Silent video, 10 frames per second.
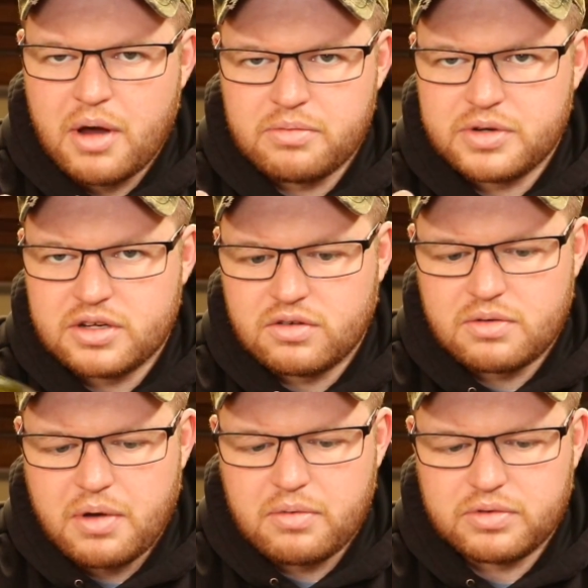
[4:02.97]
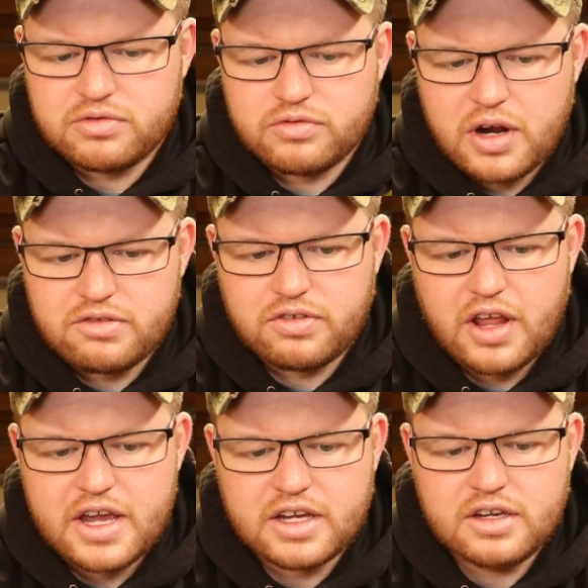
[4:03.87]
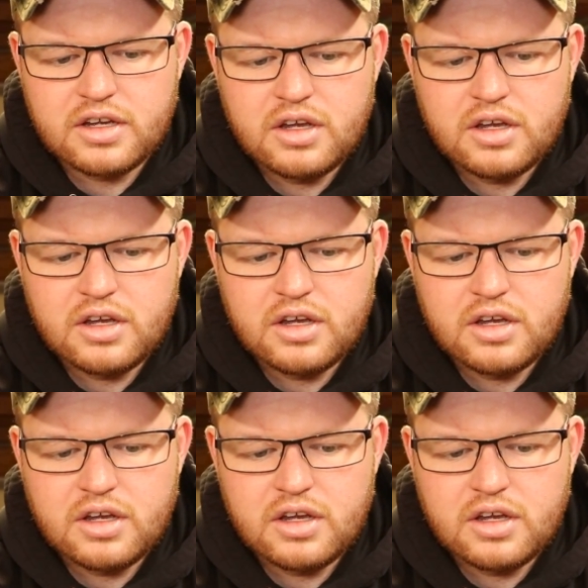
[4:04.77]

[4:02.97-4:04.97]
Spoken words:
pumpkin red flake